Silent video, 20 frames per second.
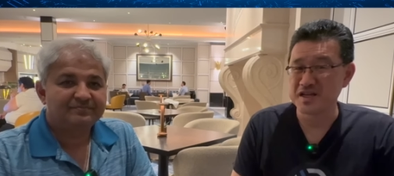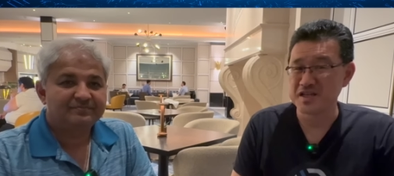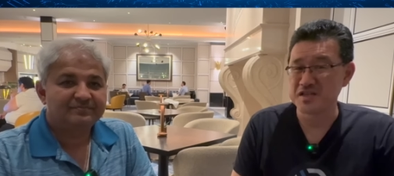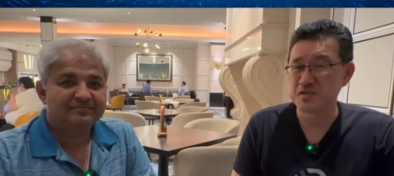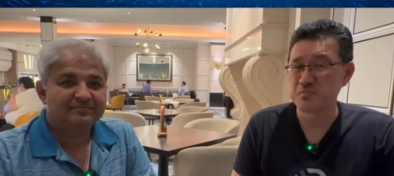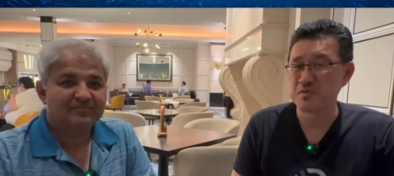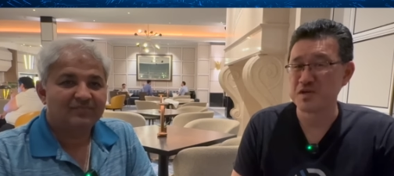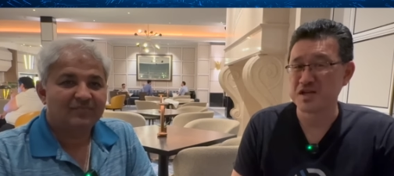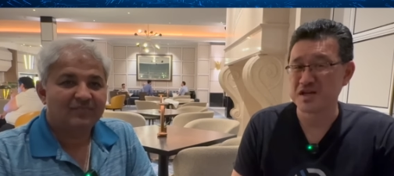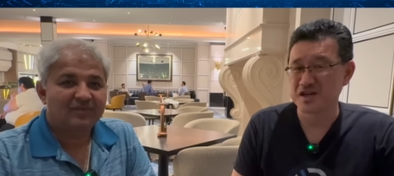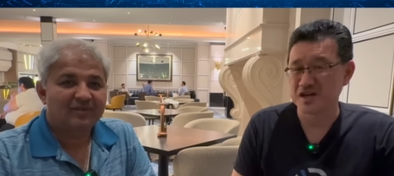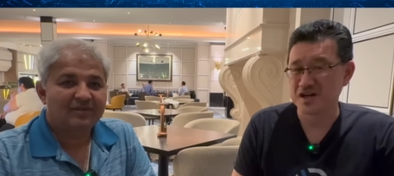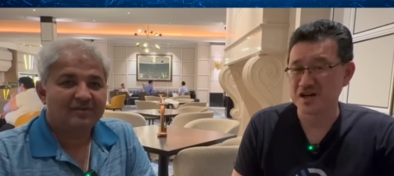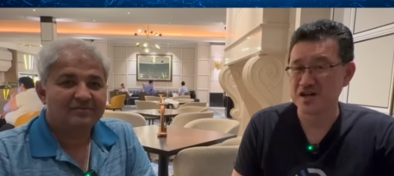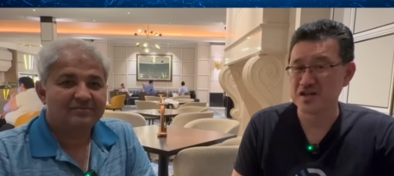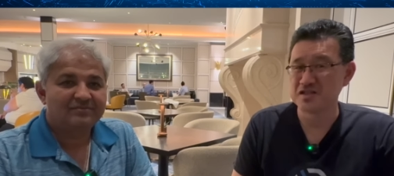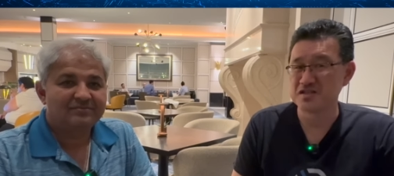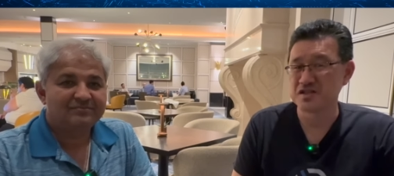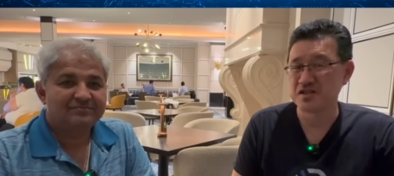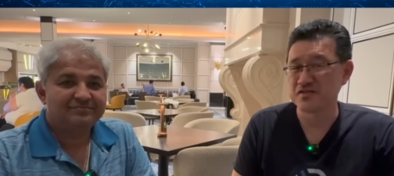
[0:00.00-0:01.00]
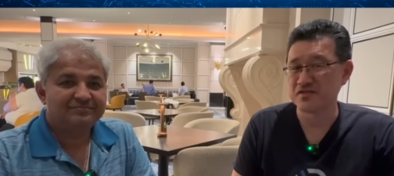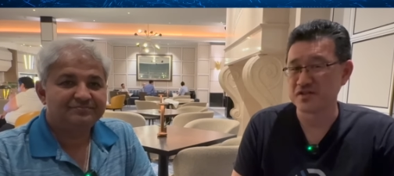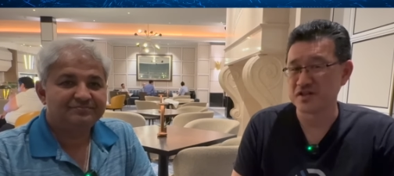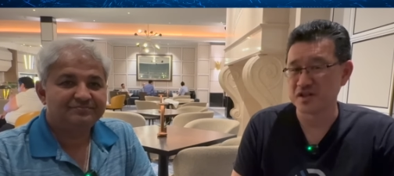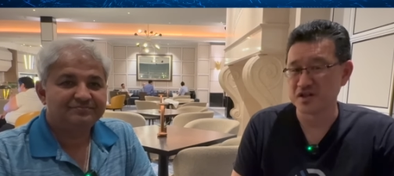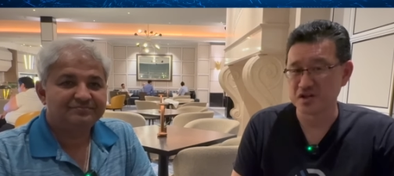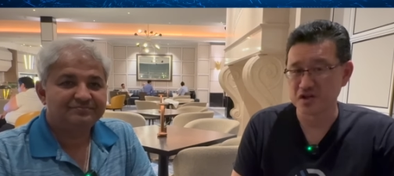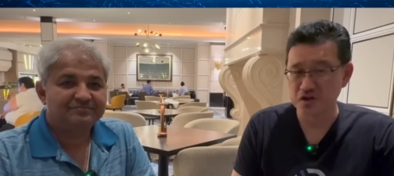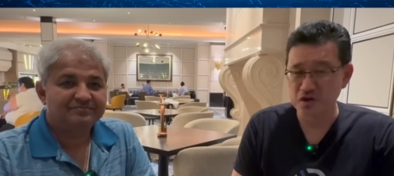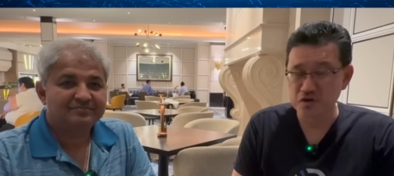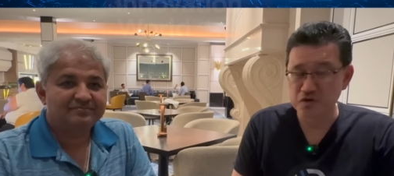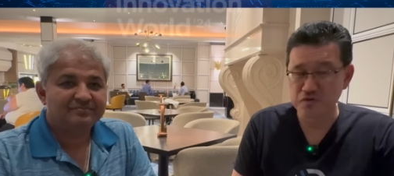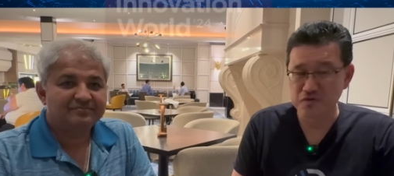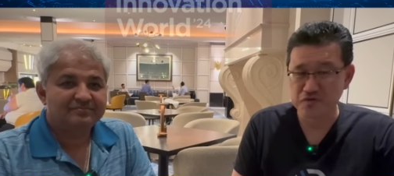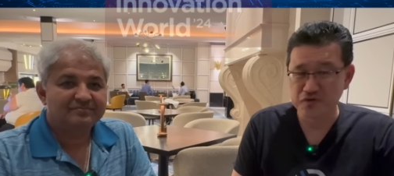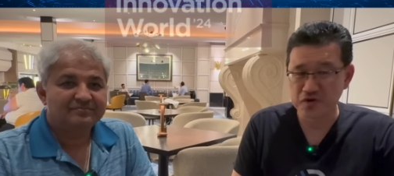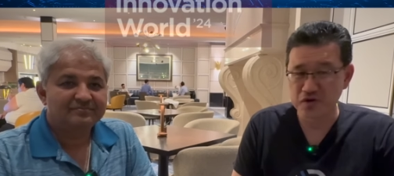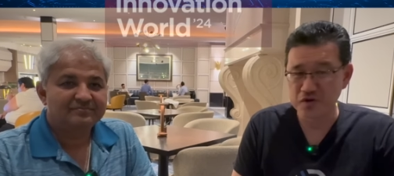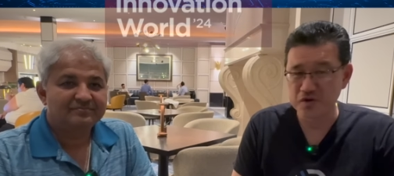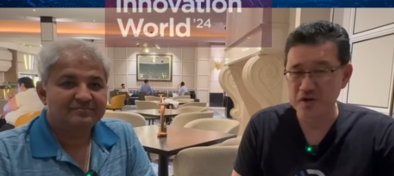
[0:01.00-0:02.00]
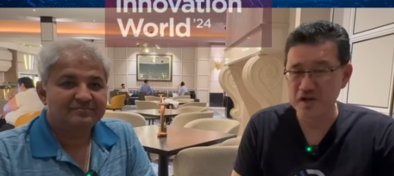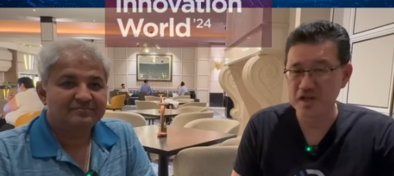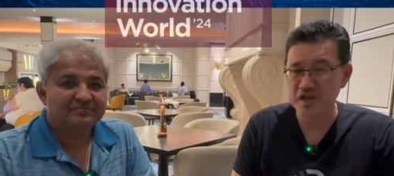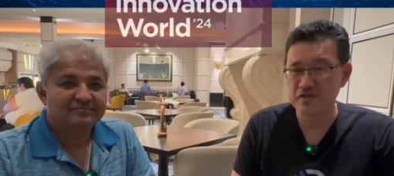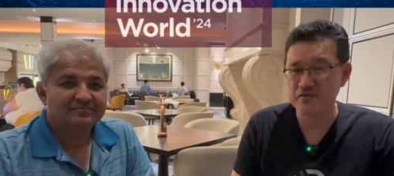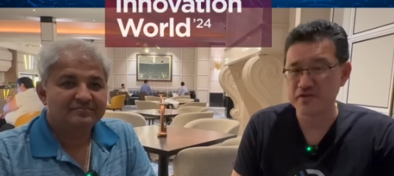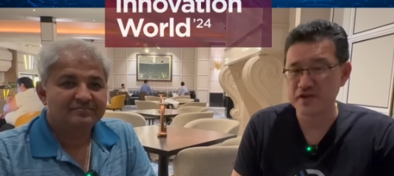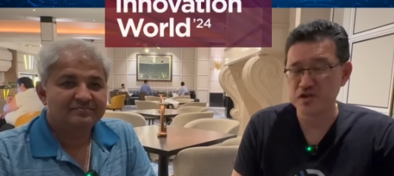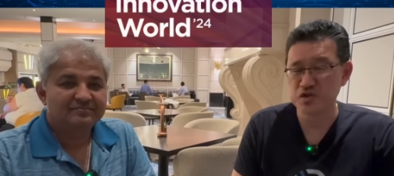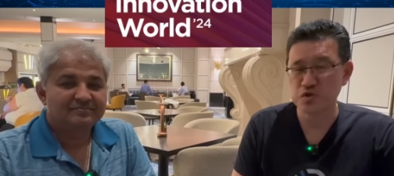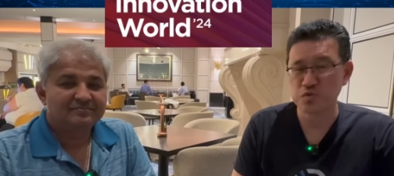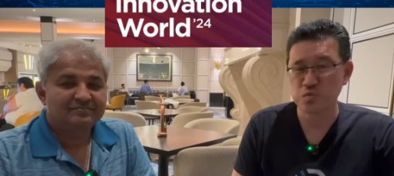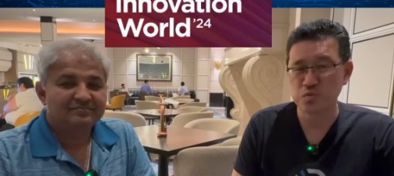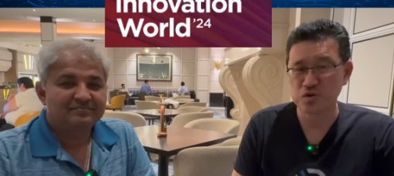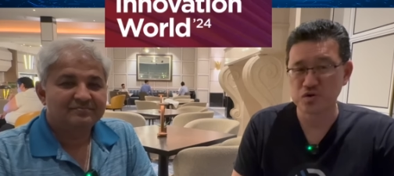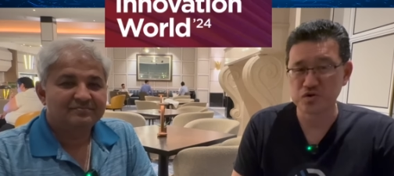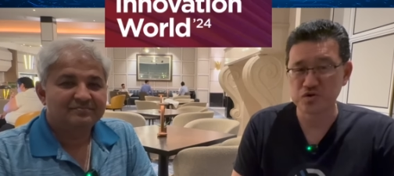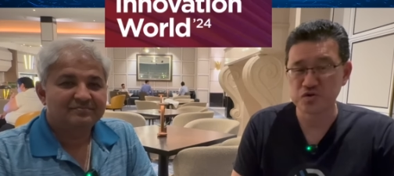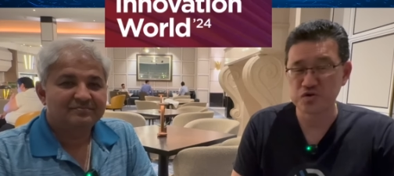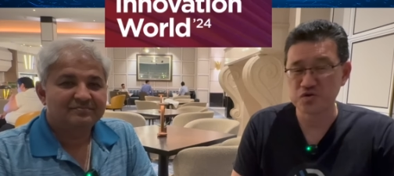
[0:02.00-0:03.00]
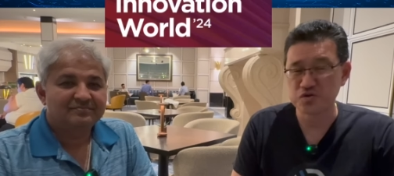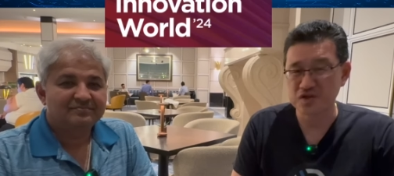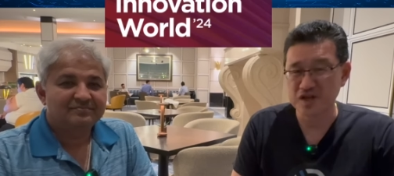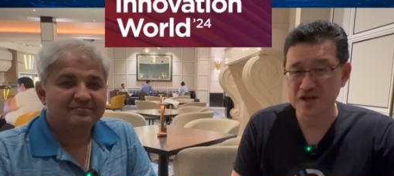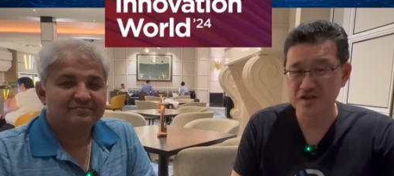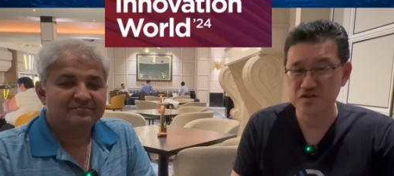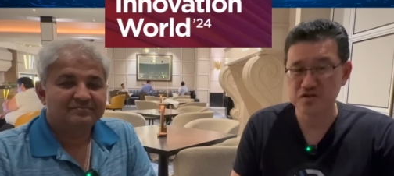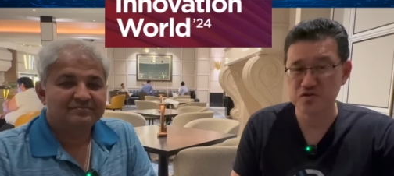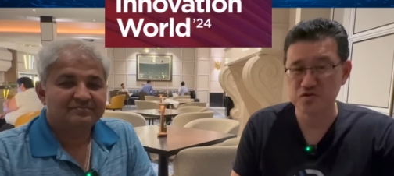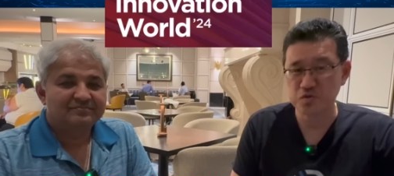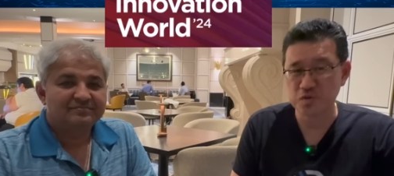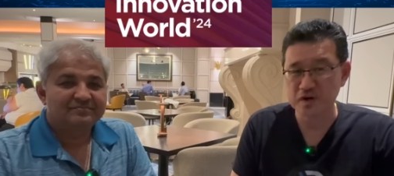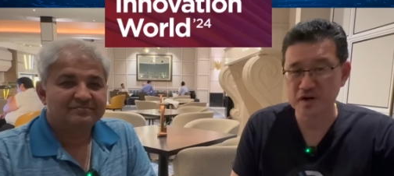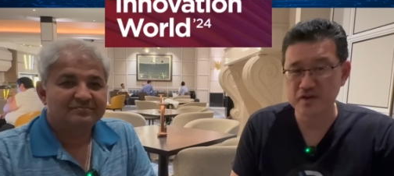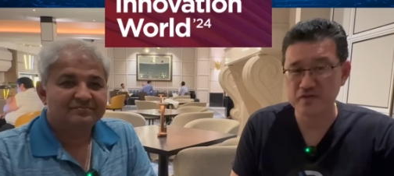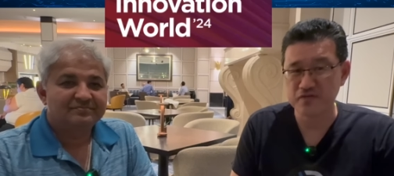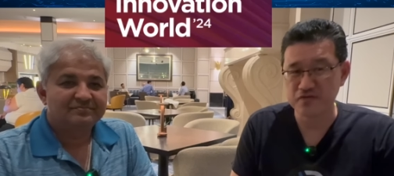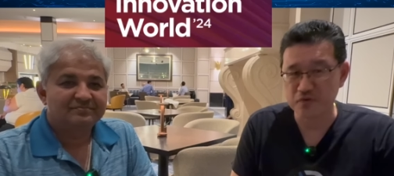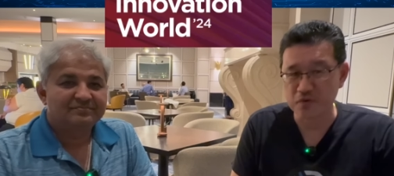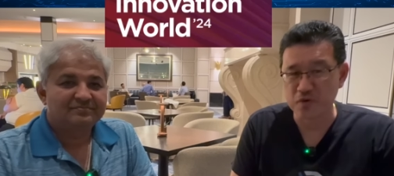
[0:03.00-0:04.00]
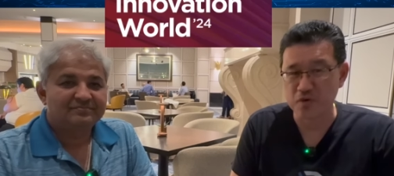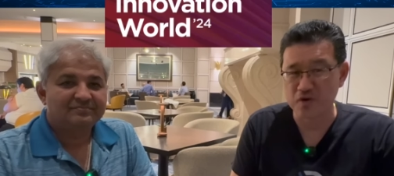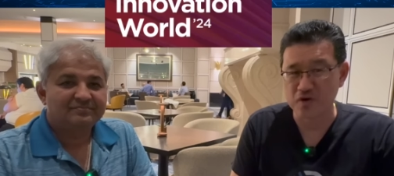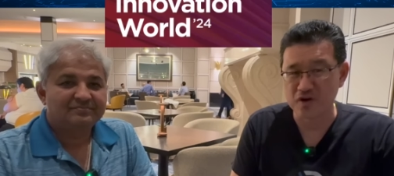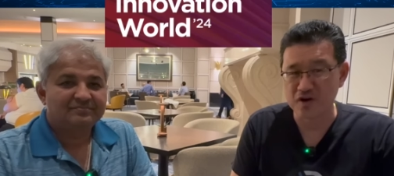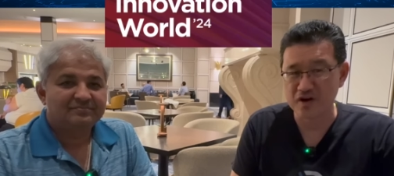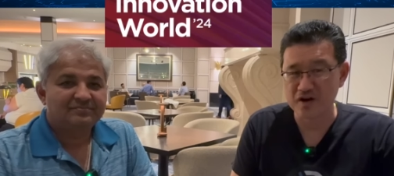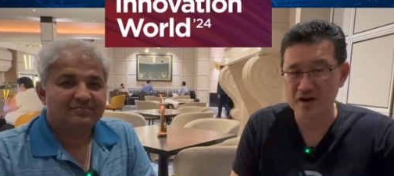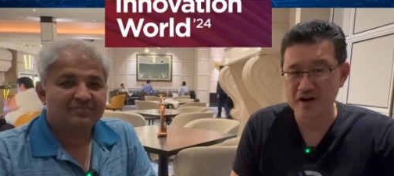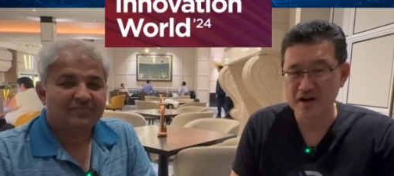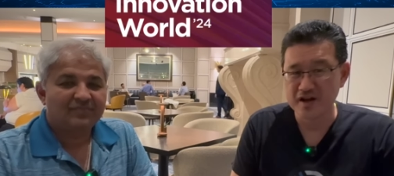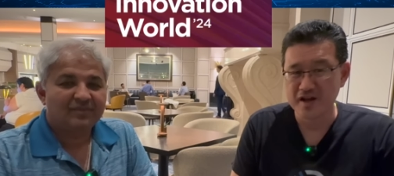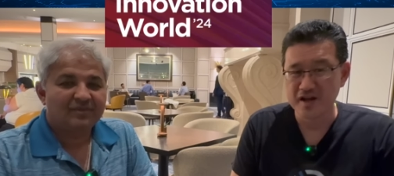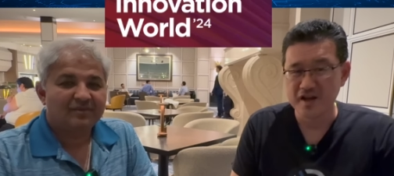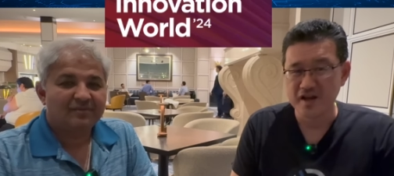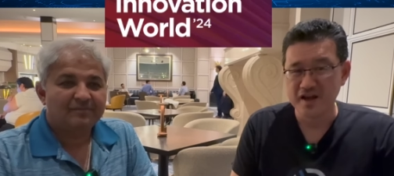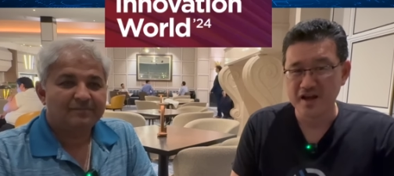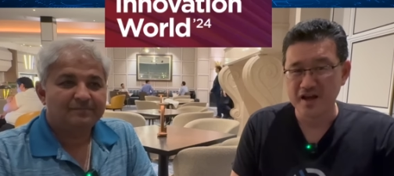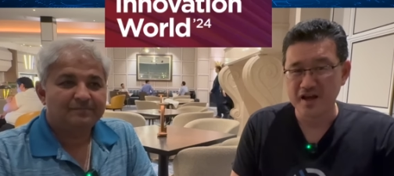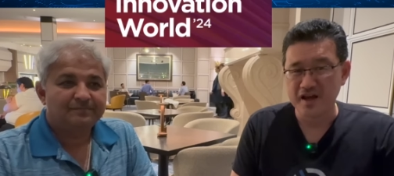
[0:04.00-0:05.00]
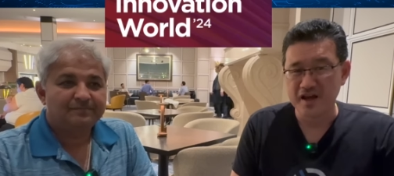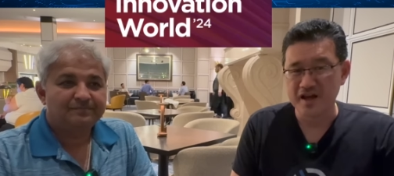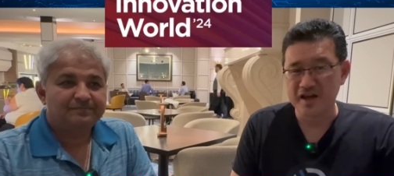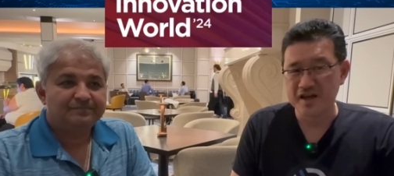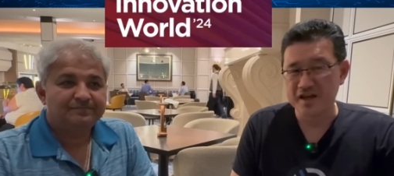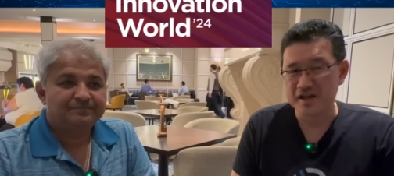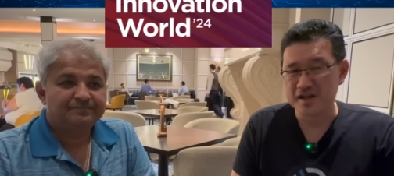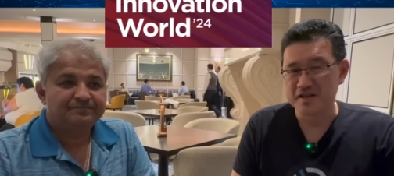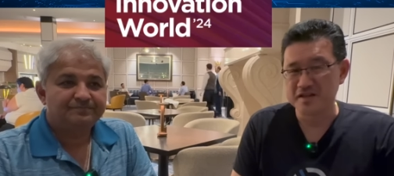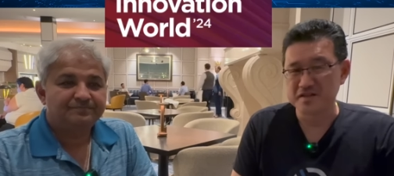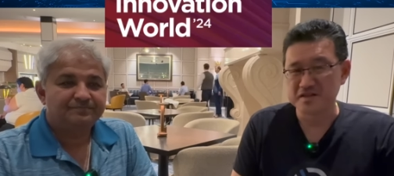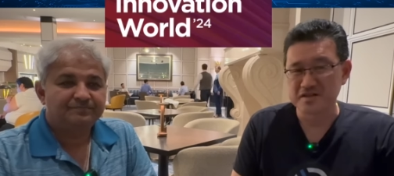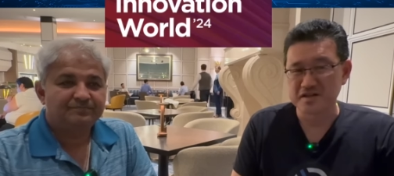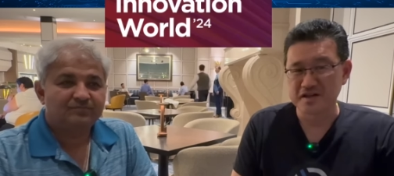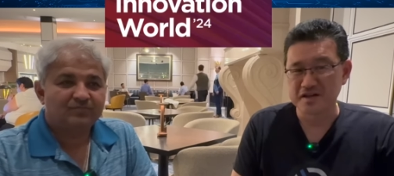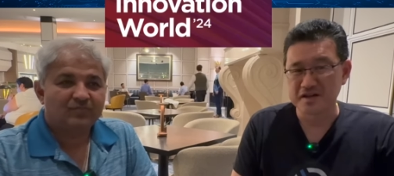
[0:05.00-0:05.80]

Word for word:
Speaker 1: It's because of Lenovo Innovation World 2024. And